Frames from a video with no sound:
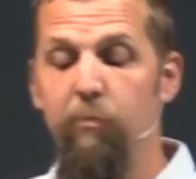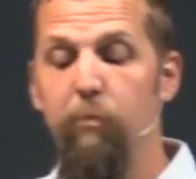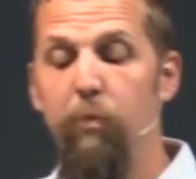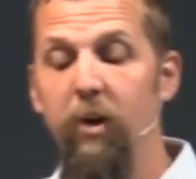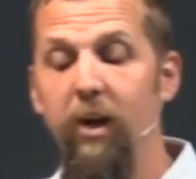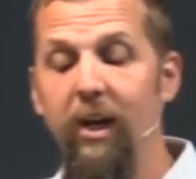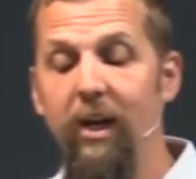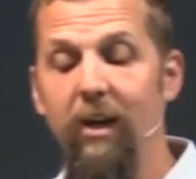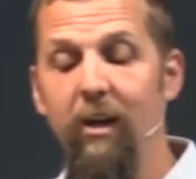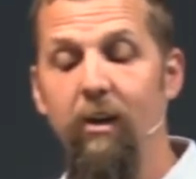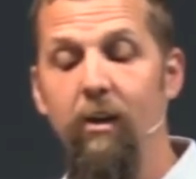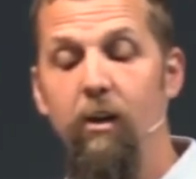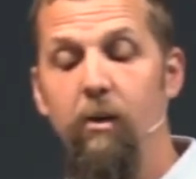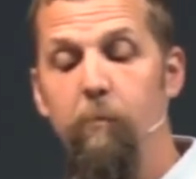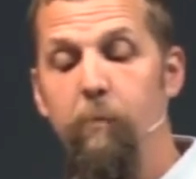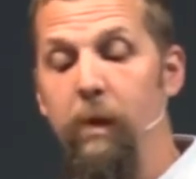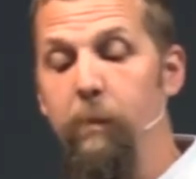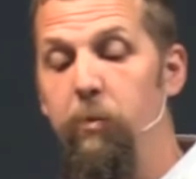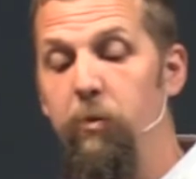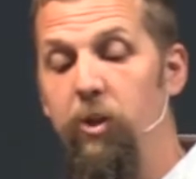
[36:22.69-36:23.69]
bringing
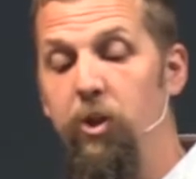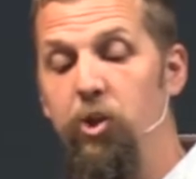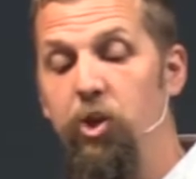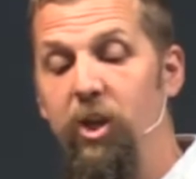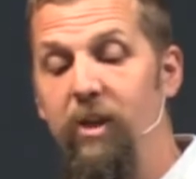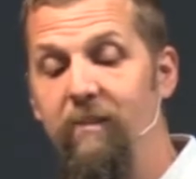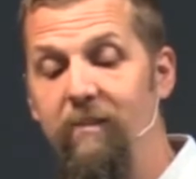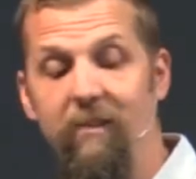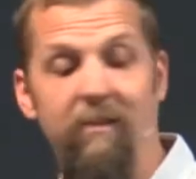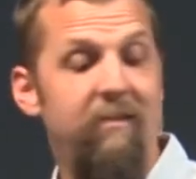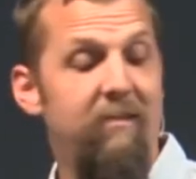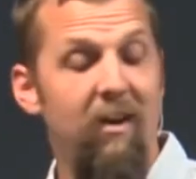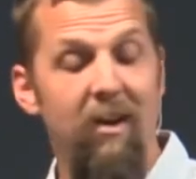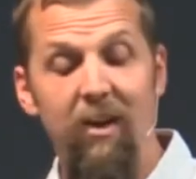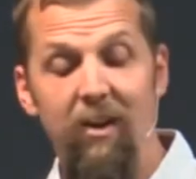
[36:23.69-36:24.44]
people to Jesus.